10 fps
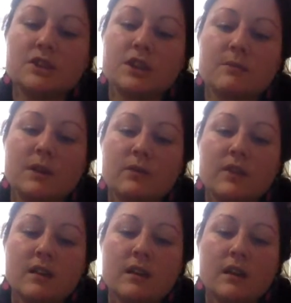to check me out
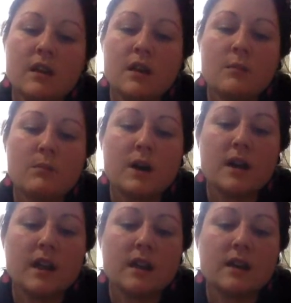there.
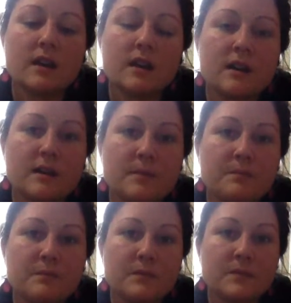My
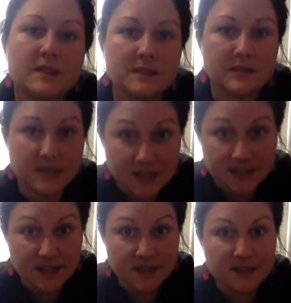
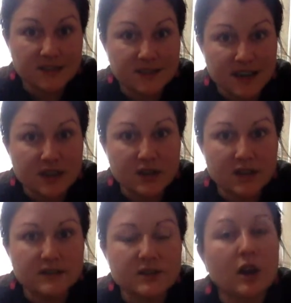distant
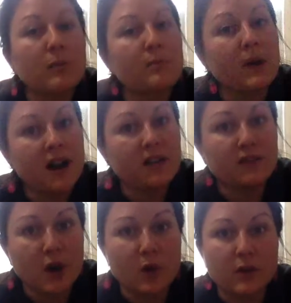sessions are by
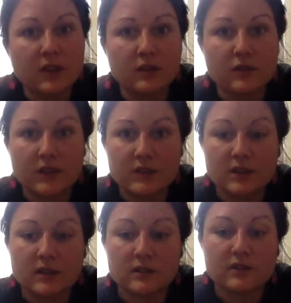phone, and they're
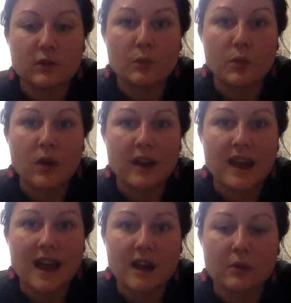$50 for
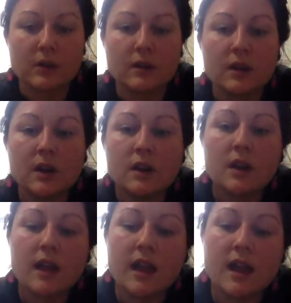1 hour.
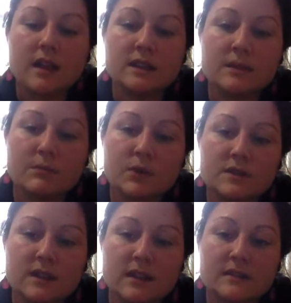And in
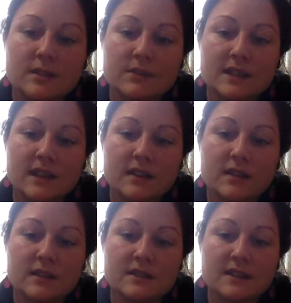person, as I was saying,
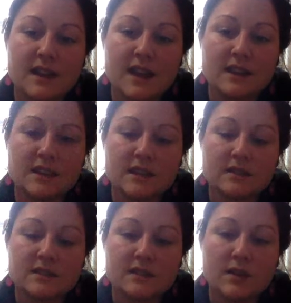is
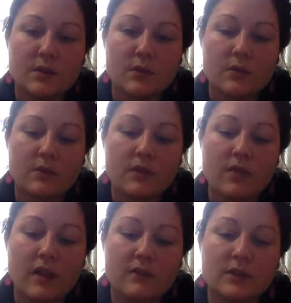90. So the
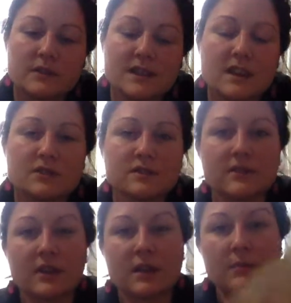Lovers,
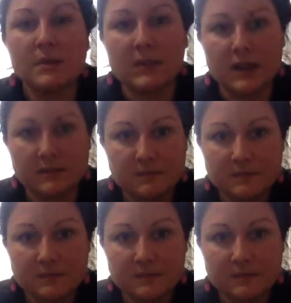Angels of Commitment.